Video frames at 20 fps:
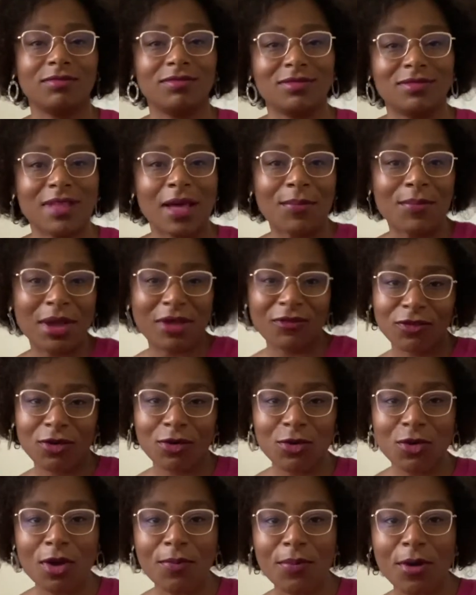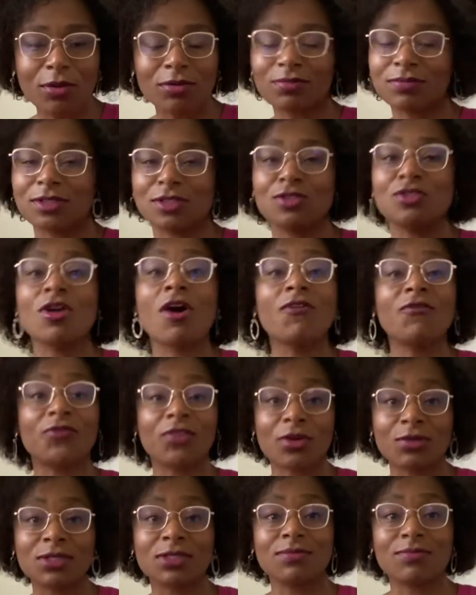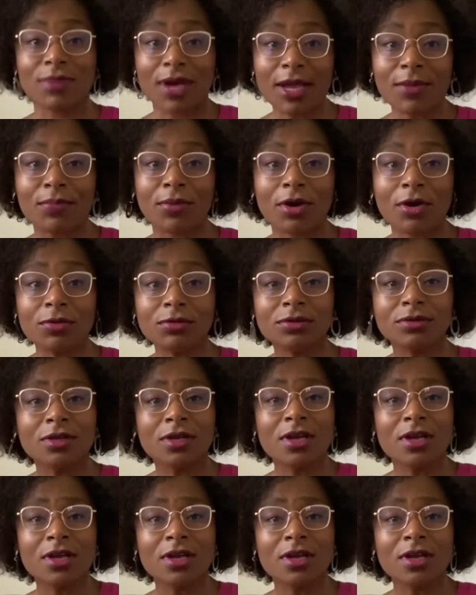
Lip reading: That might your boat, it's not floating my boat.